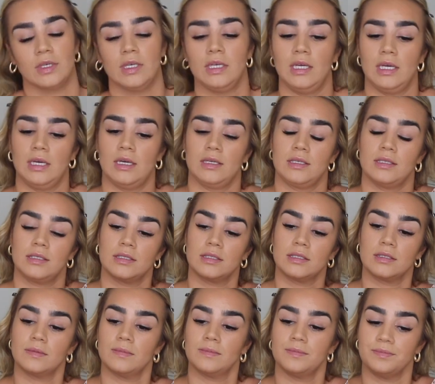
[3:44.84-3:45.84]

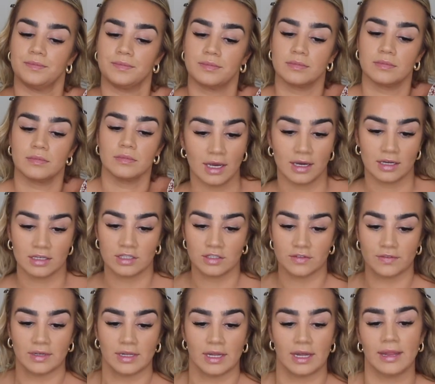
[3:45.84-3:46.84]
Yes. Now I
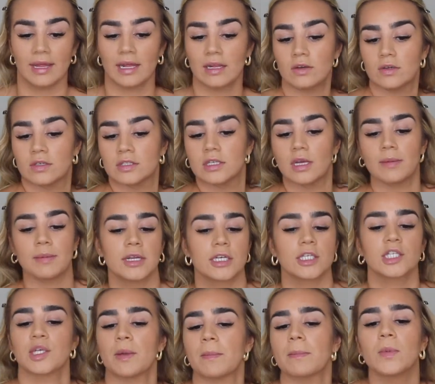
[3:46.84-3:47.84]
just feel like they look so
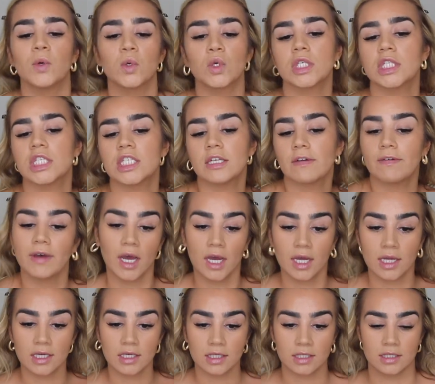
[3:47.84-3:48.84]
much more
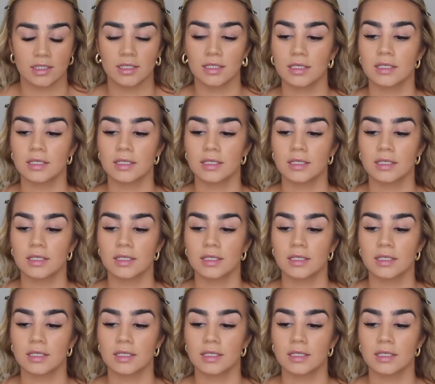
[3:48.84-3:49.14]
defined.